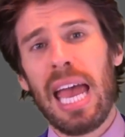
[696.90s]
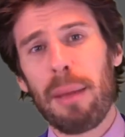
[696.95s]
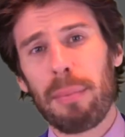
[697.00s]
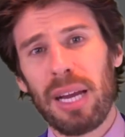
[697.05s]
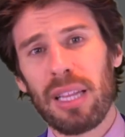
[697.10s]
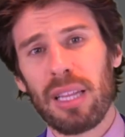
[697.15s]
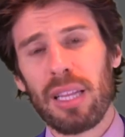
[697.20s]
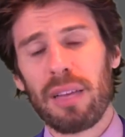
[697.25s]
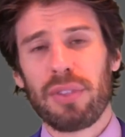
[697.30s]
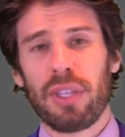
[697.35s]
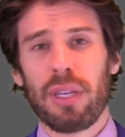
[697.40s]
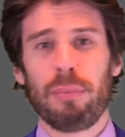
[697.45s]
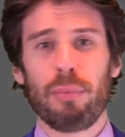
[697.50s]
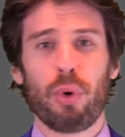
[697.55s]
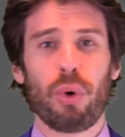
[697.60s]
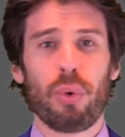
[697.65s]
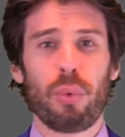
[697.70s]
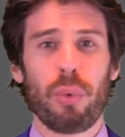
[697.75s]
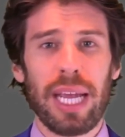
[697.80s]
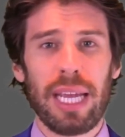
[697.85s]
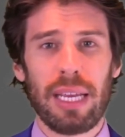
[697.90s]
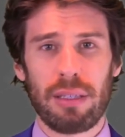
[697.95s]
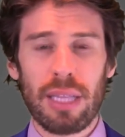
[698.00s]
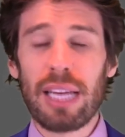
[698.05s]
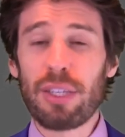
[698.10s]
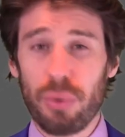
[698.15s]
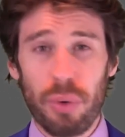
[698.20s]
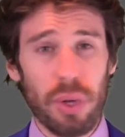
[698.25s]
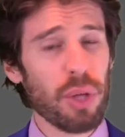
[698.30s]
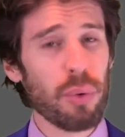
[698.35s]
Am I lifting more weight?
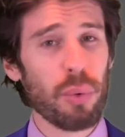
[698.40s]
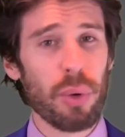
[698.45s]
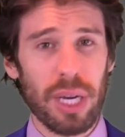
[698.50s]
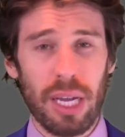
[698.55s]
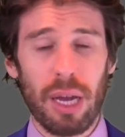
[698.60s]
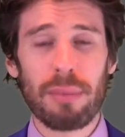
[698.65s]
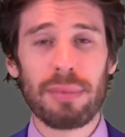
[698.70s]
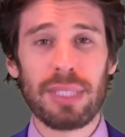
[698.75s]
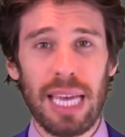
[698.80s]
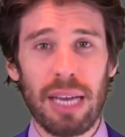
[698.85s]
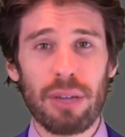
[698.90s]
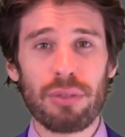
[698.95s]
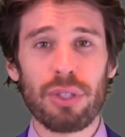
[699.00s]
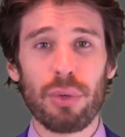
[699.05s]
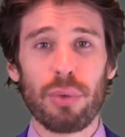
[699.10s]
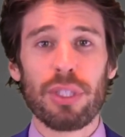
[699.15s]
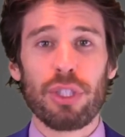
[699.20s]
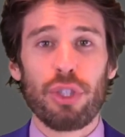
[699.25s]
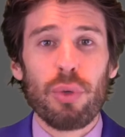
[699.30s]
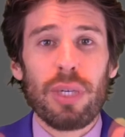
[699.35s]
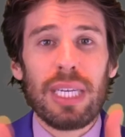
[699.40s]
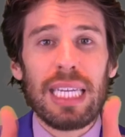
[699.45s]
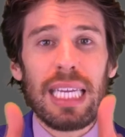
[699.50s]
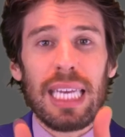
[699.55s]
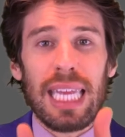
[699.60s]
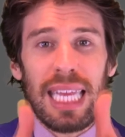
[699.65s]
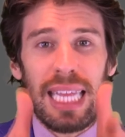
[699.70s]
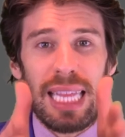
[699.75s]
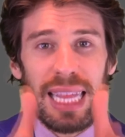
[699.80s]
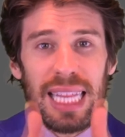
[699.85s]
That's really what it comes down to, is you
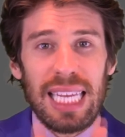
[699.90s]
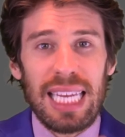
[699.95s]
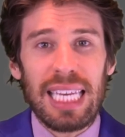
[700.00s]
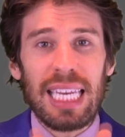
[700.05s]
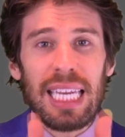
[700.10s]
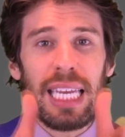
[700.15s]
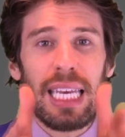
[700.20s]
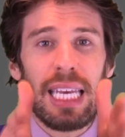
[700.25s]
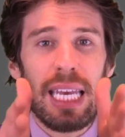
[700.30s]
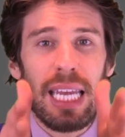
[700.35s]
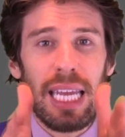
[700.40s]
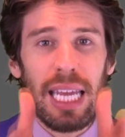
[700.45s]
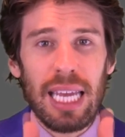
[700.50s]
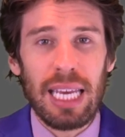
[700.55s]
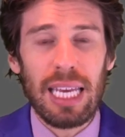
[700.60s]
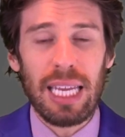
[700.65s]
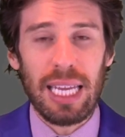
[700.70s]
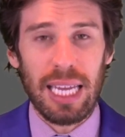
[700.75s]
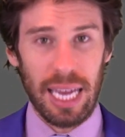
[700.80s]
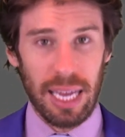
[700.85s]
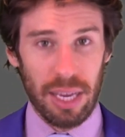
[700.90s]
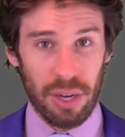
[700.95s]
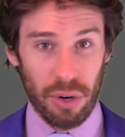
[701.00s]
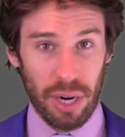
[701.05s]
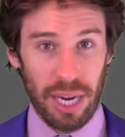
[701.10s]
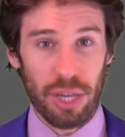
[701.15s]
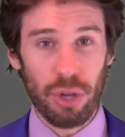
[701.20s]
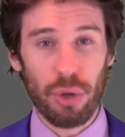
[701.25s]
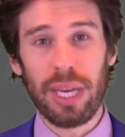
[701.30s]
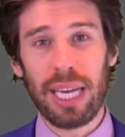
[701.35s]
need a leading indicator.
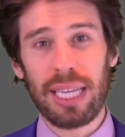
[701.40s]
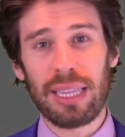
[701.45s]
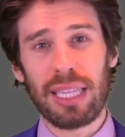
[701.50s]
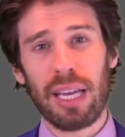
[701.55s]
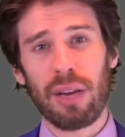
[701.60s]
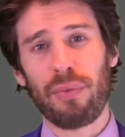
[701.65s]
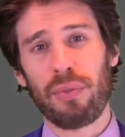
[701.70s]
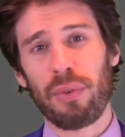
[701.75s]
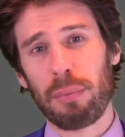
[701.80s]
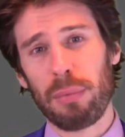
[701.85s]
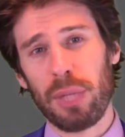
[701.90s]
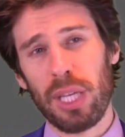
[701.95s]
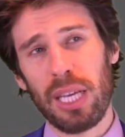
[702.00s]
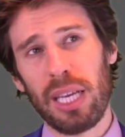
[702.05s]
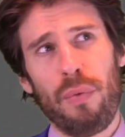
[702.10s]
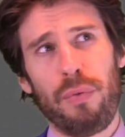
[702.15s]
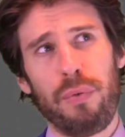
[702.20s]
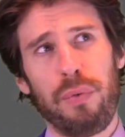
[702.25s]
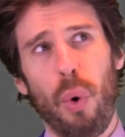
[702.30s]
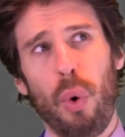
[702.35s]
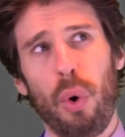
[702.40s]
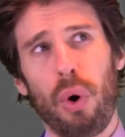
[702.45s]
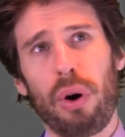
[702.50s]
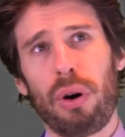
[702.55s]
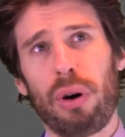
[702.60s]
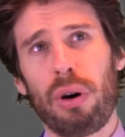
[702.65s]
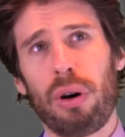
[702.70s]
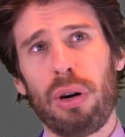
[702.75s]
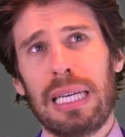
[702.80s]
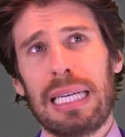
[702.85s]
And you get that from the
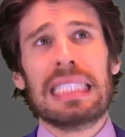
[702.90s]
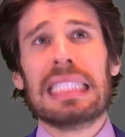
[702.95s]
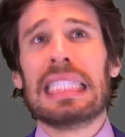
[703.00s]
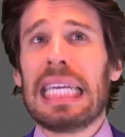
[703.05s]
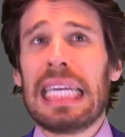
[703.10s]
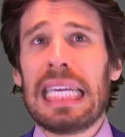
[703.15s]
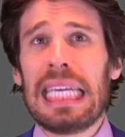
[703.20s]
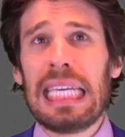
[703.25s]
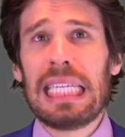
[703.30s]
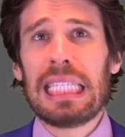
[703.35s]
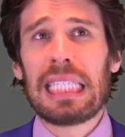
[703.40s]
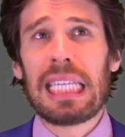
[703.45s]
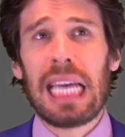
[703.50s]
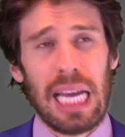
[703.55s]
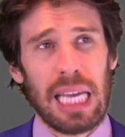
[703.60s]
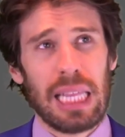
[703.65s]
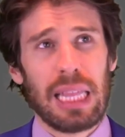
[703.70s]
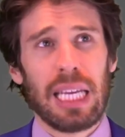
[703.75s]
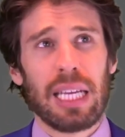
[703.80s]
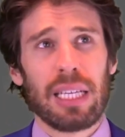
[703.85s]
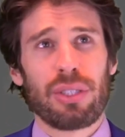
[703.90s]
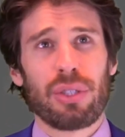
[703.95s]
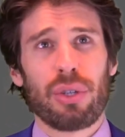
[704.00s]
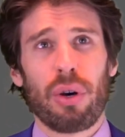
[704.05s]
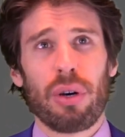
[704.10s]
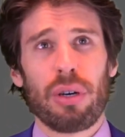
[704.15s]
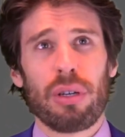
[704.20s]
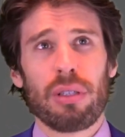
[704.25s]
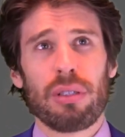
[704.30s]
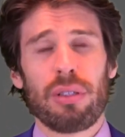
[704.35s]
four Ds. I think it's
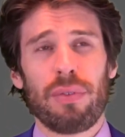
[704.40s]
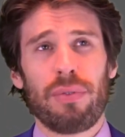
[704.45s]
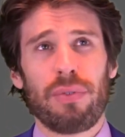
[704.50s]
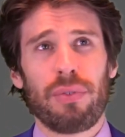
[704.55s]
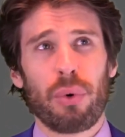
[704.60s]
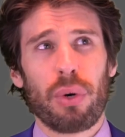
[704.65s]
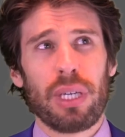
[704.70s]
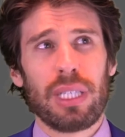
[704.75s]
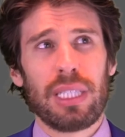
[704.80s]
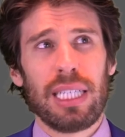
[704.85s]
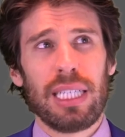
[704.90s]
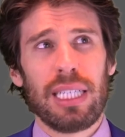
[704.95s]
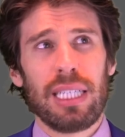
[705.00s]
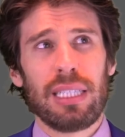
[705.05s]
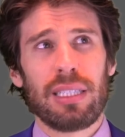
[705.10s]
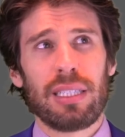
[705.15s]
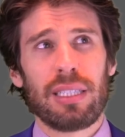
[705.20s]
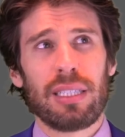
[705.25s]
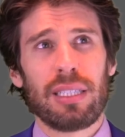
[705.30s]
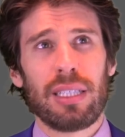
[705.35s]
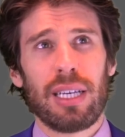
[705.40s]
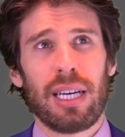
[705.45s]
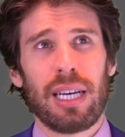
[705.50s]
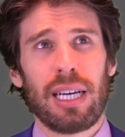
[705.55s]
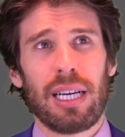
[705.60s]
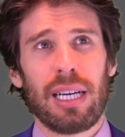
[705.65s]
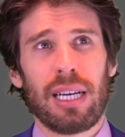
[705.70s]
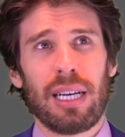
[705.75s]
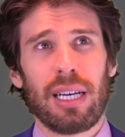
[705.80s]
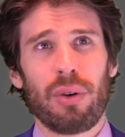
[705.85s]
called the four Ds,
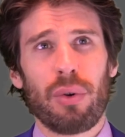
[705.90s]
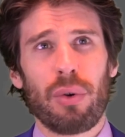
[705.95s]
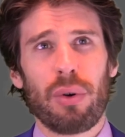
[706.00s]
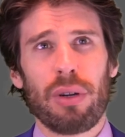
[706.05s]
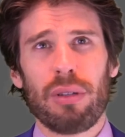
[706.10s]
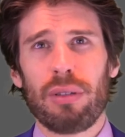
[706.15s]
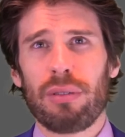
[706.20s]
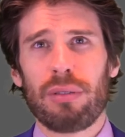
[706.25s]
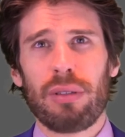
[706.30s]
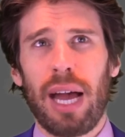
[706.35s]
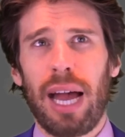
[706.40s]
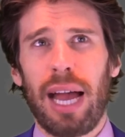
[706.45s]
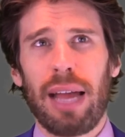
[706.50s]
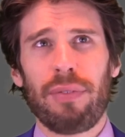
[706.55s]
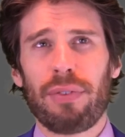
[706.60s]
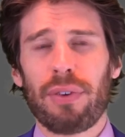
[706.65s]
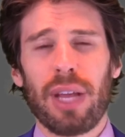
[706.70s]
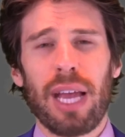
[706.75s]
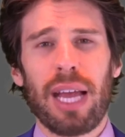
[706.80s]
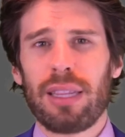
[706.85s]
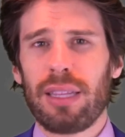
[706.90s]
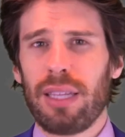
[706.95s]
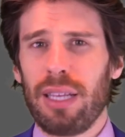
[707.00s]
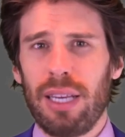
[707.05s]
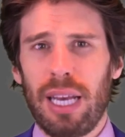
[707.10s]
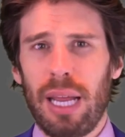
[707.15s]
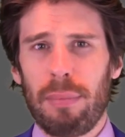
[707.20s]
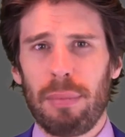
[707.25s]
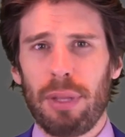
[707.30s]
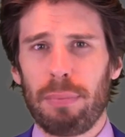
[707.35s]
uh, or I forgot the
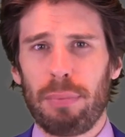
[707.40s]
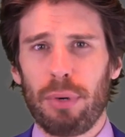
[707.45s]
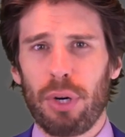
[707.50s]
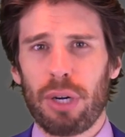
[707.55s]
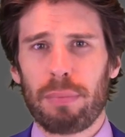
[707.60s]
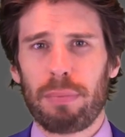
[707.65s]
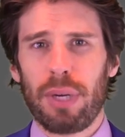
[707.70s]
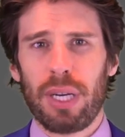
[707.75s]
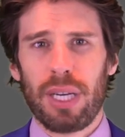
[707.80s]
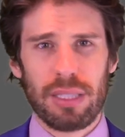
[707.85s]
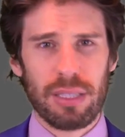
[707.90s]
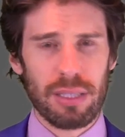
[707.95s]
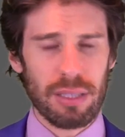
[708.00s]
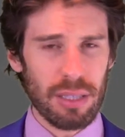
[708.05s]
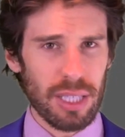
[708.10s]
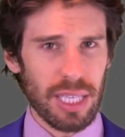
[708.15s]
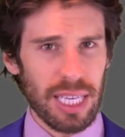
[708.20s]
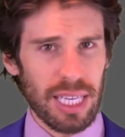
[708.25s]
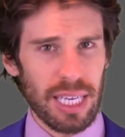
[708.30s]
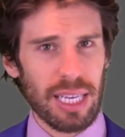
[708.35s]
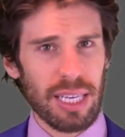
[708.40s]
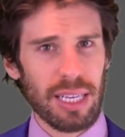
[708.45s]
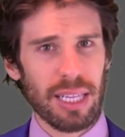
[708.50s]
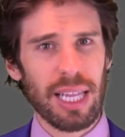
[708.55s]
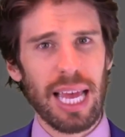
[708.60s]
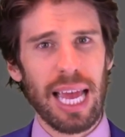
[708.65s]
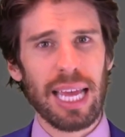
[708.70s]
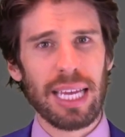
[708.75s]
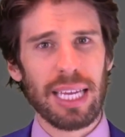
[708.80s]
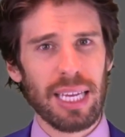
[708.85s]
name of the book, but it's leading,
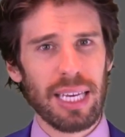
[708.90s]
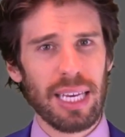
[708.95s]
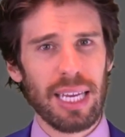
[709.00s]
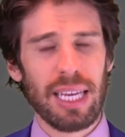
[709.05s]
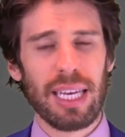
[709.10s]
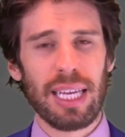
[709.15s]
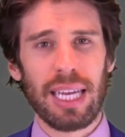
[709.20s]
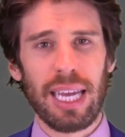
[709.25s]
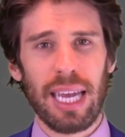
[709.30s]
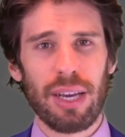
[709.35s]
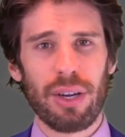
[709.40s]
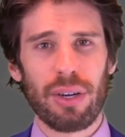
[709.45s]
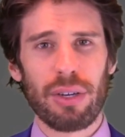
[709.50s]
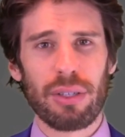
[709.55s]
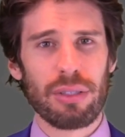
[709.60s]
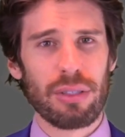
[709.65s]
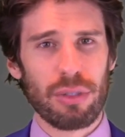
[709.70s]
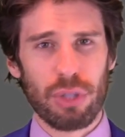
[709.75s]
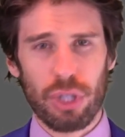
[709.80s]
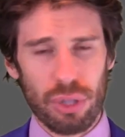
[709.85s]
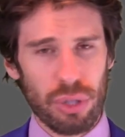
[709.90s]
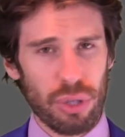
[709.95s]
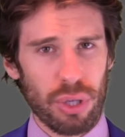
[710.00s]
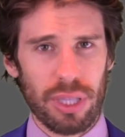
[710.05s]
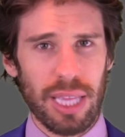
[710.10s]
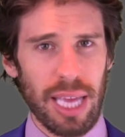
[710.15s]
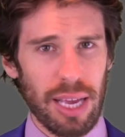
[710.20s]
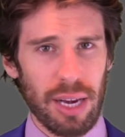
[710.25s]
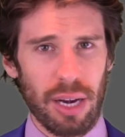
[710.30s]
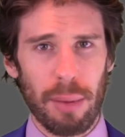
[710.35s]
lagging, indicators. Just
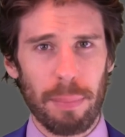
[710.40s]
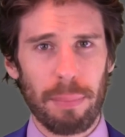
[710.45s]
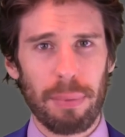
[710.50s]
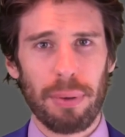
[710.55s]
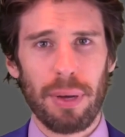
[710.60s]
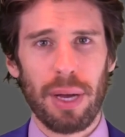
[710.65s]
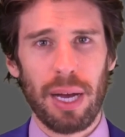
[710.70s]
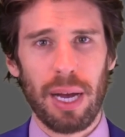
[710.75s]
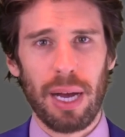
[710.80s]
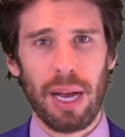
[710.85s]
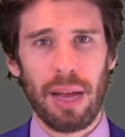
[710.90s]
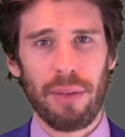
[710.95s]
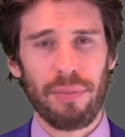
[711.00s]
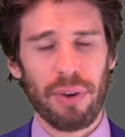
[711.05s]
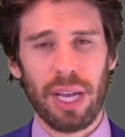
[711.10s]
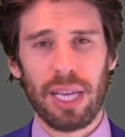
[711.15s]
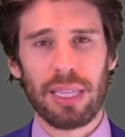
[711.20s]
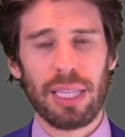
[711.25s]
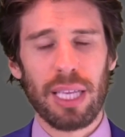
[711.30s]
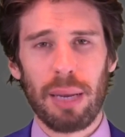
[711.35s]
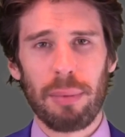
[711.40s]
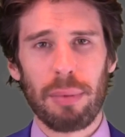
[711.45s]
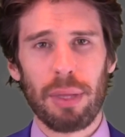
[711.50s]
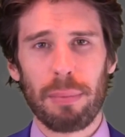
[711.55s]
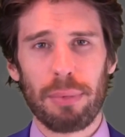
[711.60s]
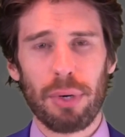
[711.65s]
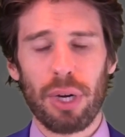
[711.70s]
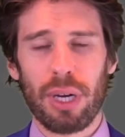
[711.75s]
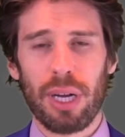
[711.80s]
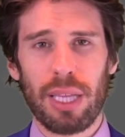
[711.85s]
look that up. Uh, I forgot the name of
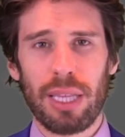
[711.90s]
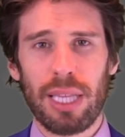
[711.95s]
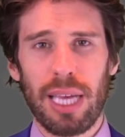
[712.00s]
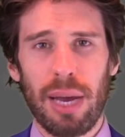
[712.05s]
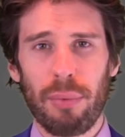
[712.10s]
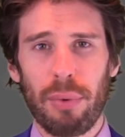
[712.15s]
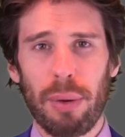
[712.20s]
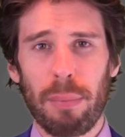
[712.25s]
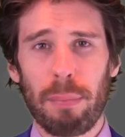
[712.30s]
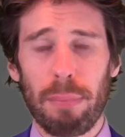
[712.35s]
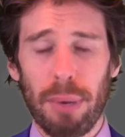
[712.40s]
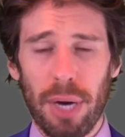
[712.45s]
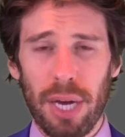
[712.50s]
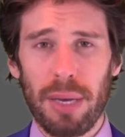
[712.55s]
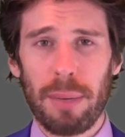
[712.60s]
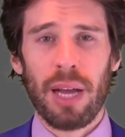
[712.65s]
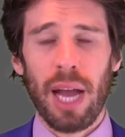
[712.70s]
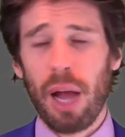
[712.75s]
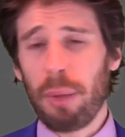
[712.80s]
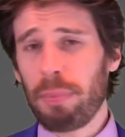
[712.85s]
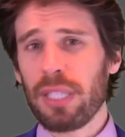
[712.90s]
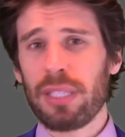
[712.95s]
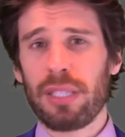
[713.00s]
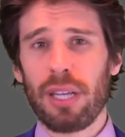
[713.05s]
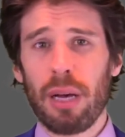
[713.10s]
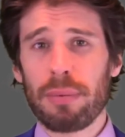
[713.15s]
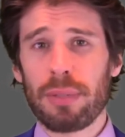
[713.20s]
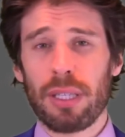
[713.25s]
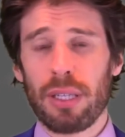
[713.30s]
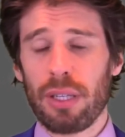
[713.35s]
the book on that one. But I hope this
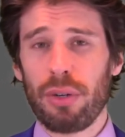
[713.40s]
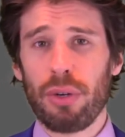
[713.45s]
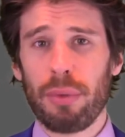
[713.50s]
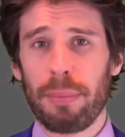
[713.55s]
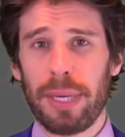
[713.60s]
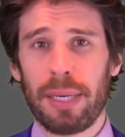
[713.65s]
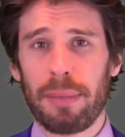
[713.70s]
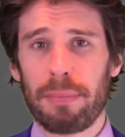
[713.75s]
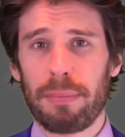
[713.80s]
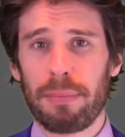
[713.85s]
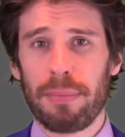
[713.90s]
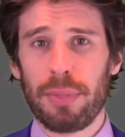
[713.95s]
helps a little bit.